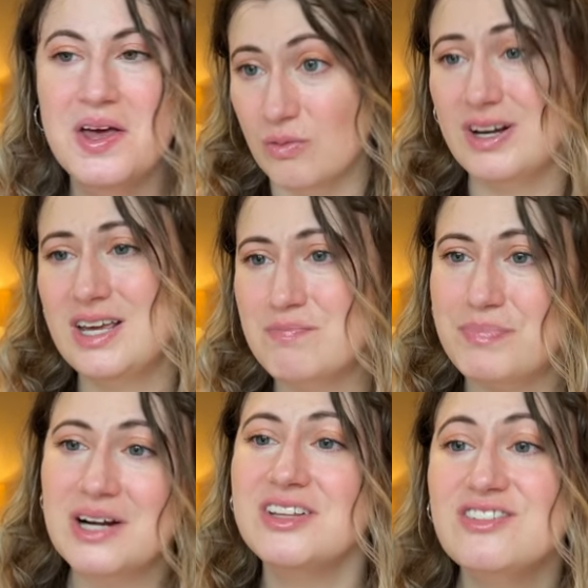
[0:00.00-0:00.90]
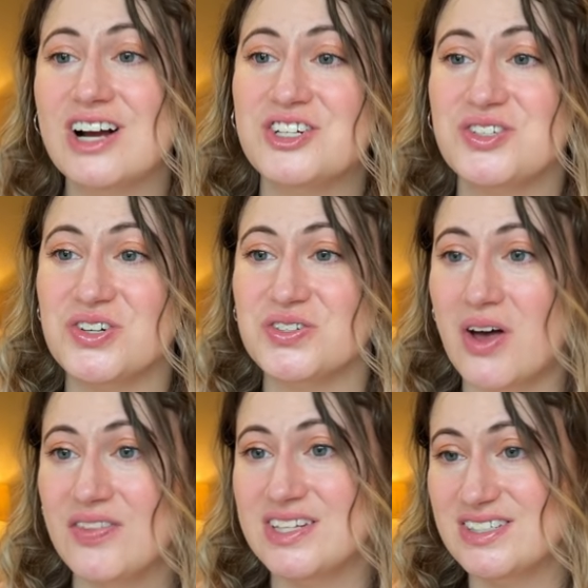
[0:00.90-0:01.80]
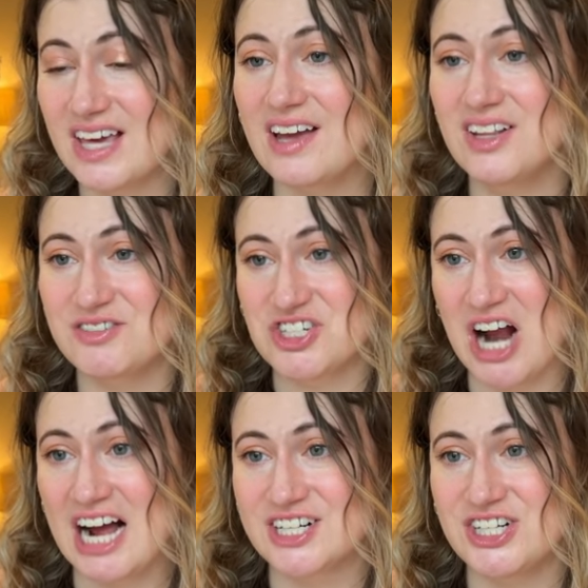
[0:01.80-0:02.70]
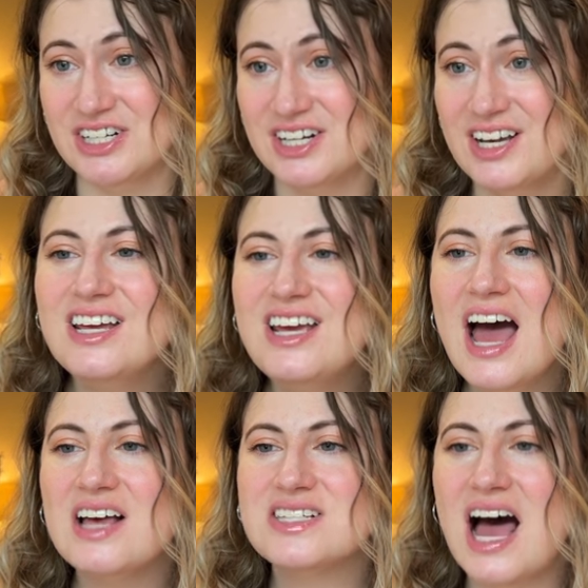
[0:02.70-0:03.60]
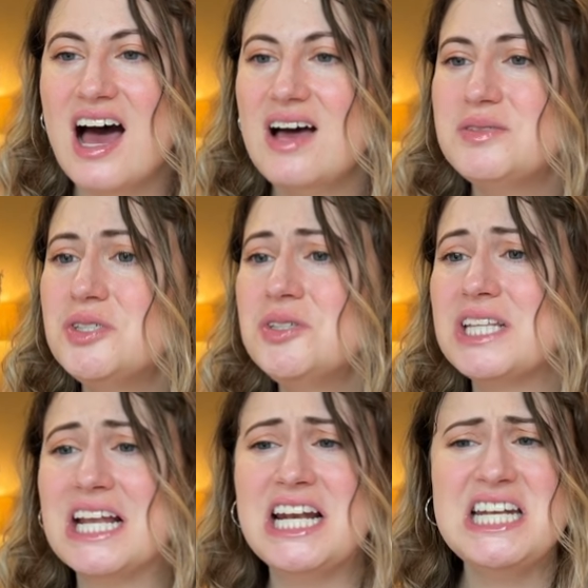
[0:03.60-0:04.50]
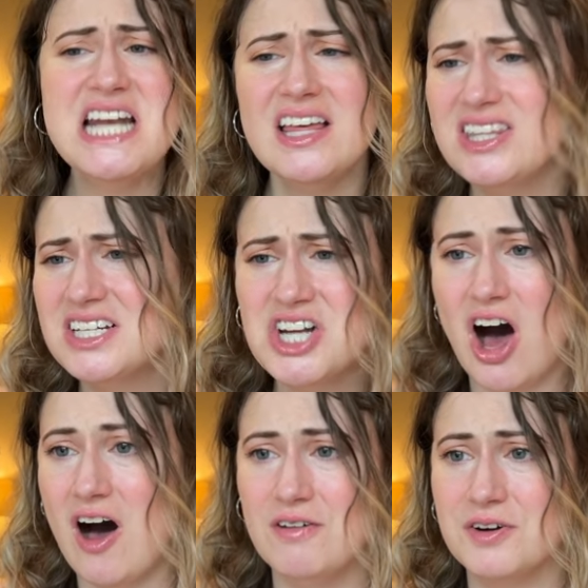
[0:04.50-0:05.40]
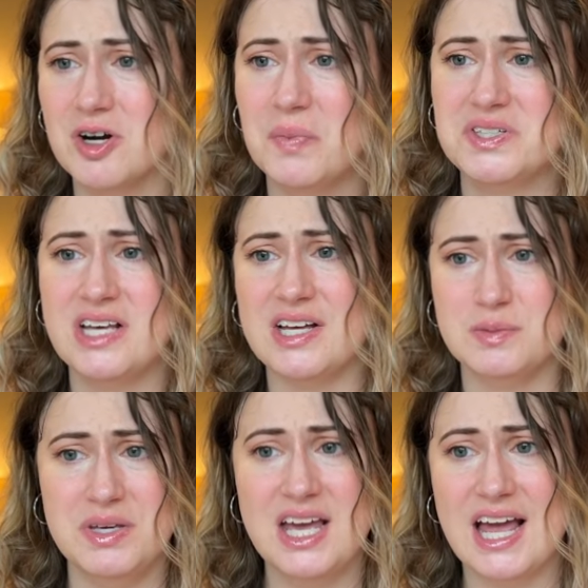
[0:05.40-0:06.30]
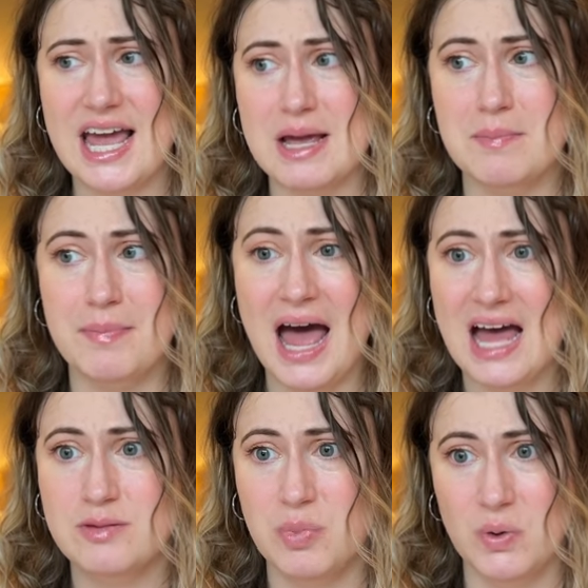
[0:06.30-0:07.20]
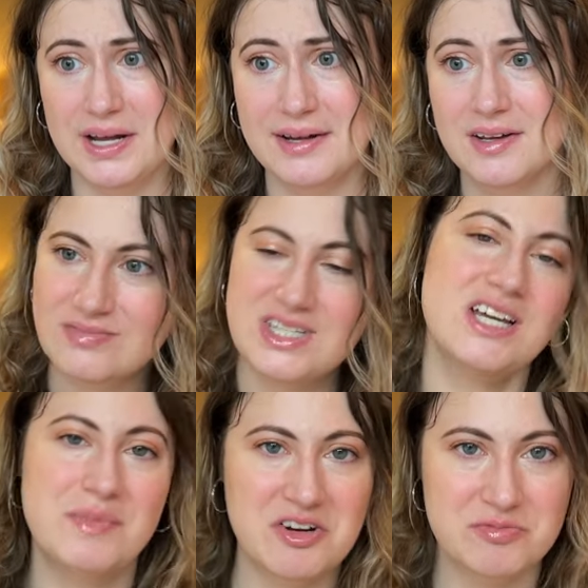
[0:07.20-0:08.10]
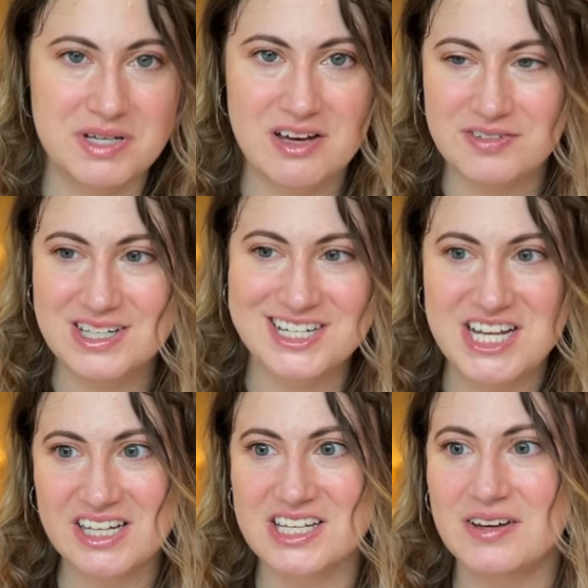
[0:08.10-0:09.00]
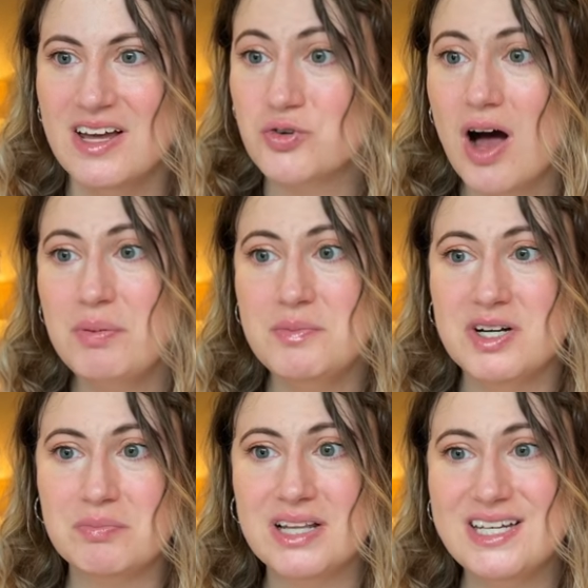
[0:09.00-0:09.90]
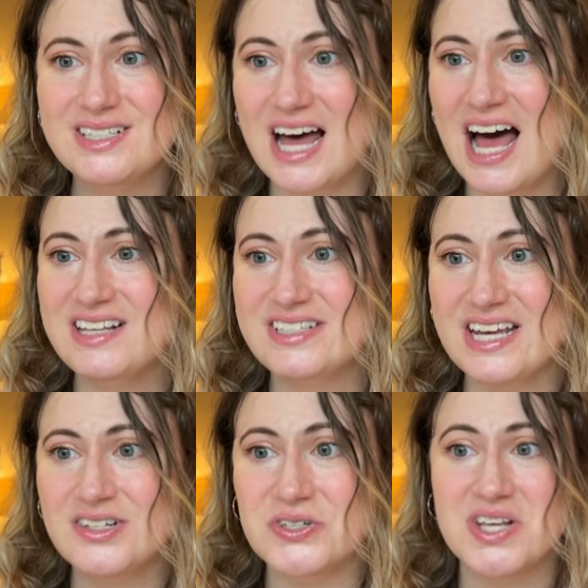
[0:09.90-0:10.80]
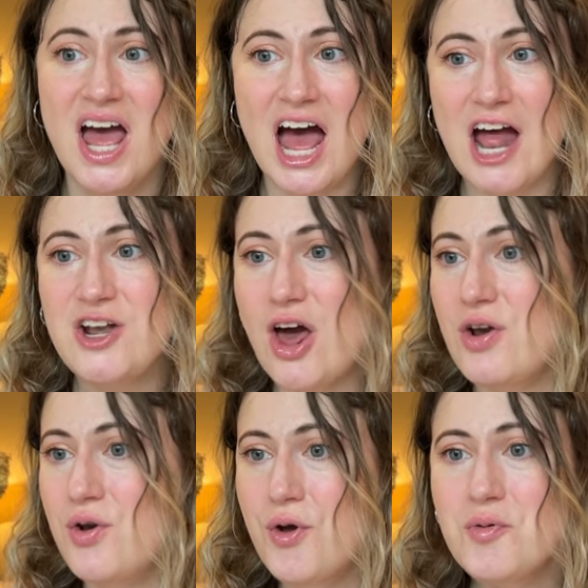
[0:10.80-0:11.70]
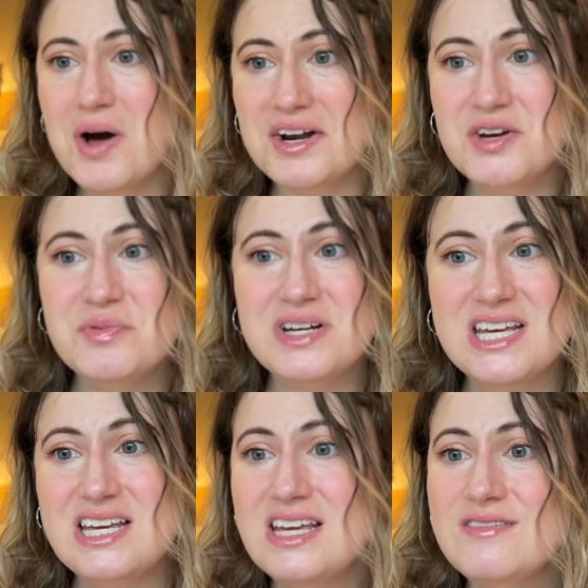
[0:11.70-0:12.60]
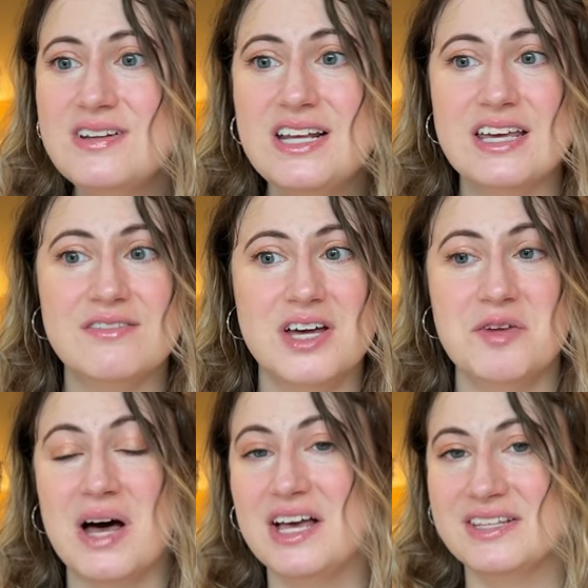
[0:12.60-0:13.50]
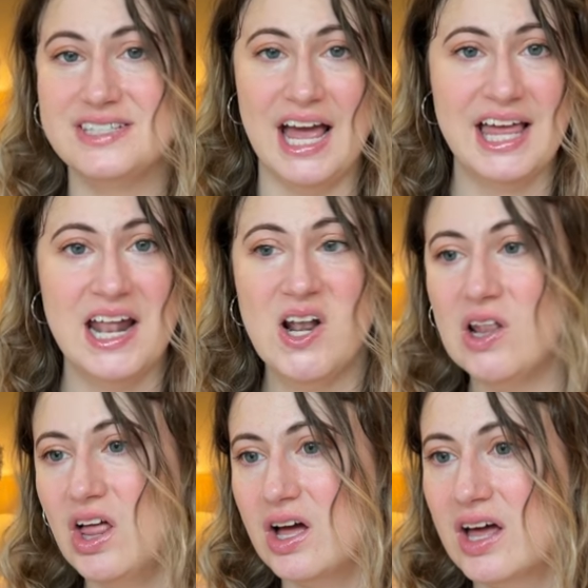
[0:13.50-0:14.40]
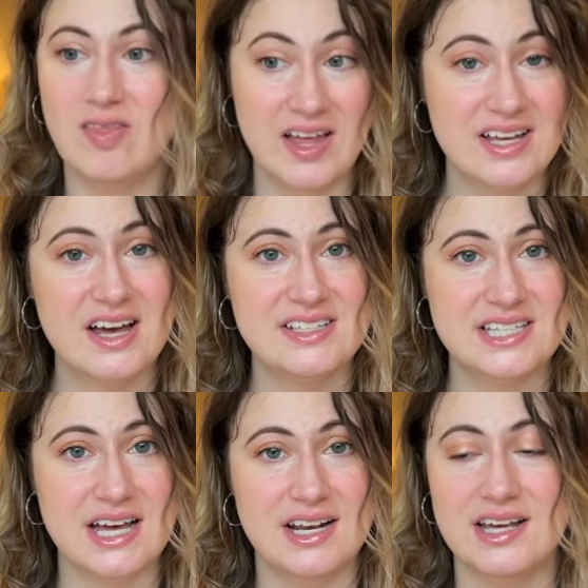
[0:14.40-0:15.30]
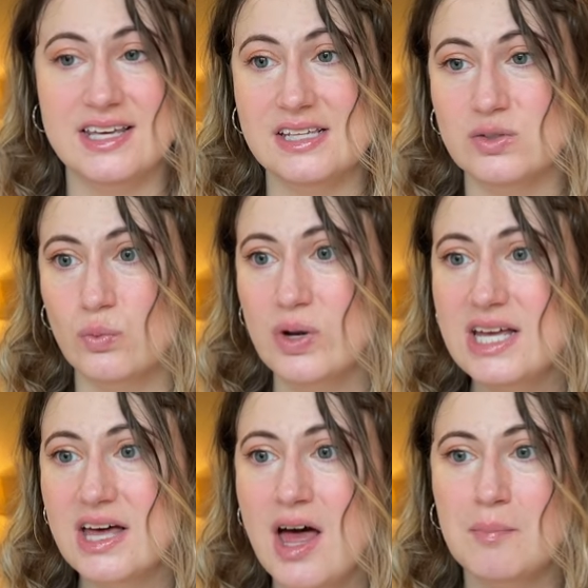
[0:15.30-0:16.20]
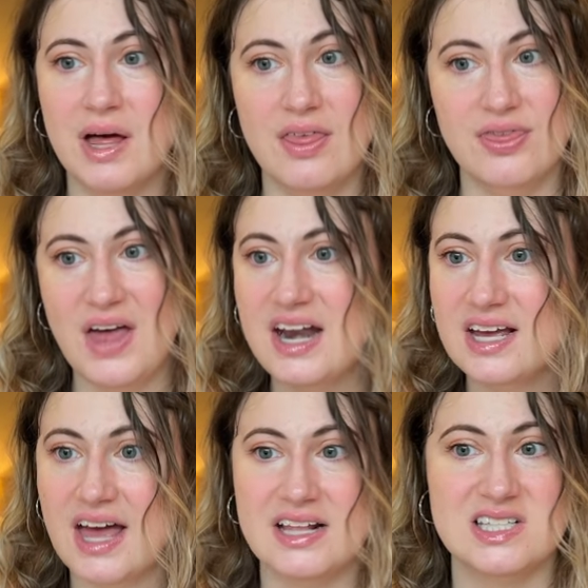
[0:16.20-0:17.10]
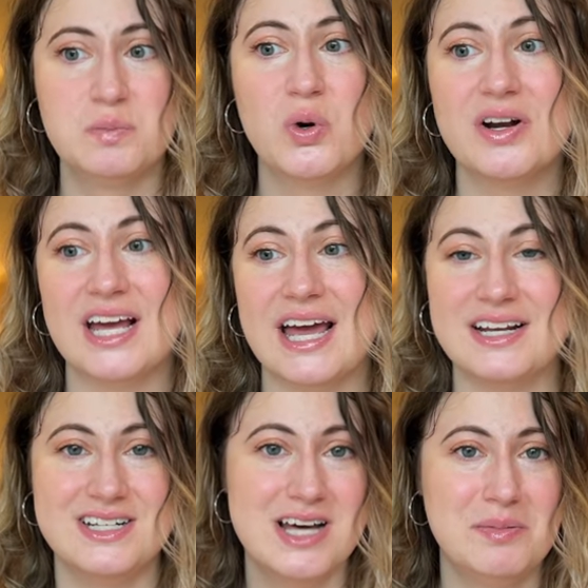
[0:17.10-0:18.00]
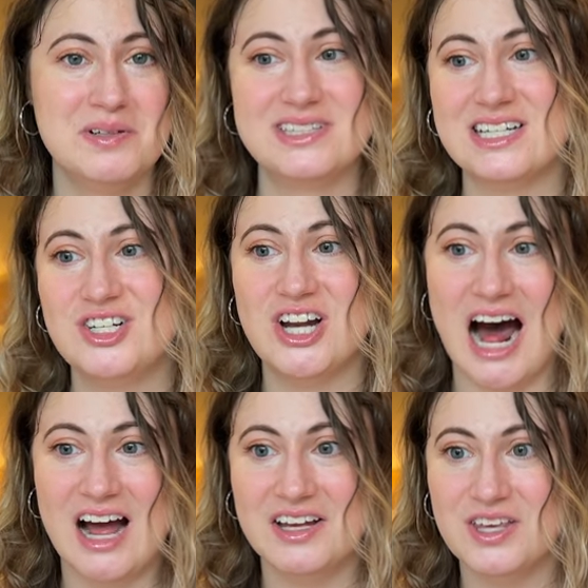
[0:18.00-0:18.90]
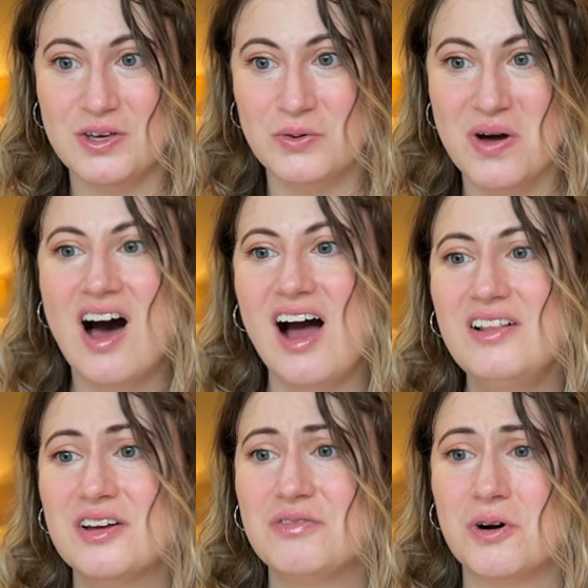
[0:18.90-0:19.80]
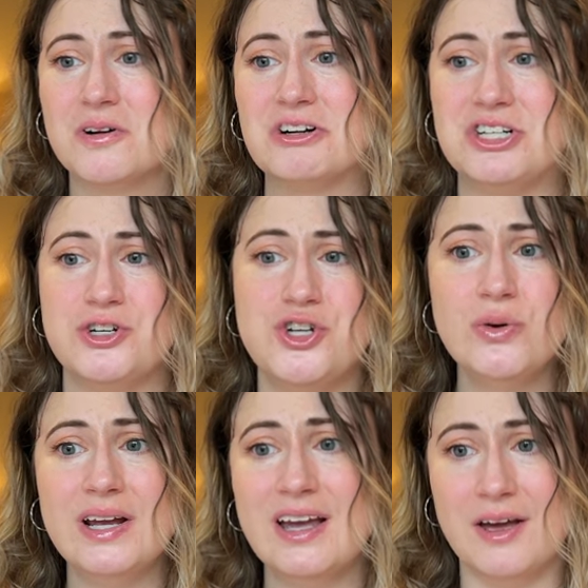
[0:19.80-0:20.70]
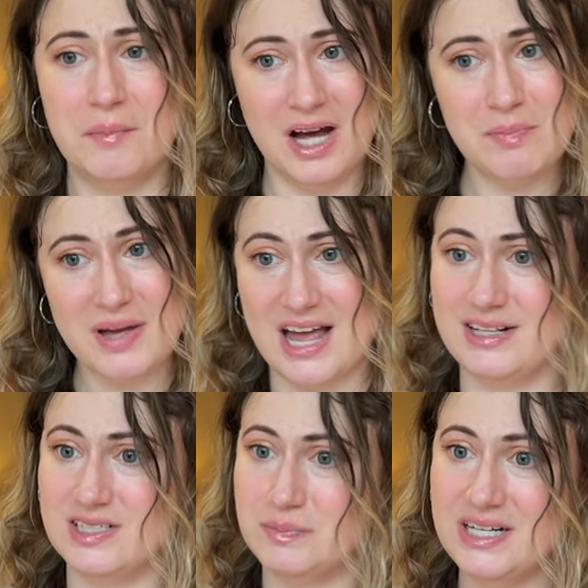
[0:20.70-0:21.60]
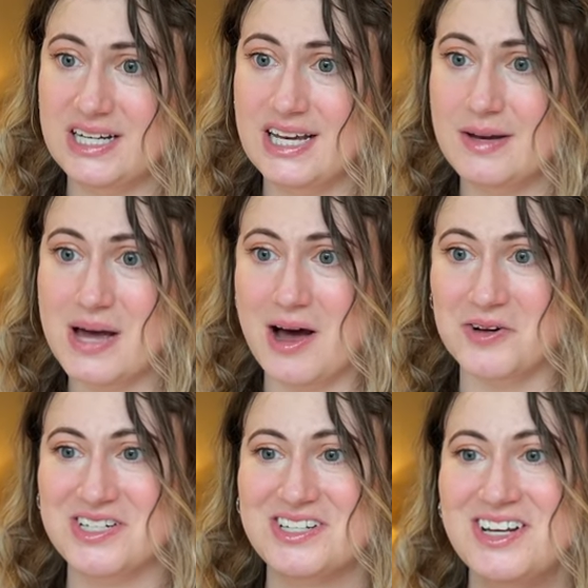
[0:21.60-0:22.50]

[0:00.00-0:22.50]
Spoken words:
When he barely registers on the scale of attraction, he has absolutely nothing to offer besides being a bad boy. Take him out of BFE Kentucky, drop him in a place that has standards, and nobody would even give him a second look. Like I said, he is weak, pathetic, and sporting a double-digit IQ. I look forward to chewing him and spitting him out.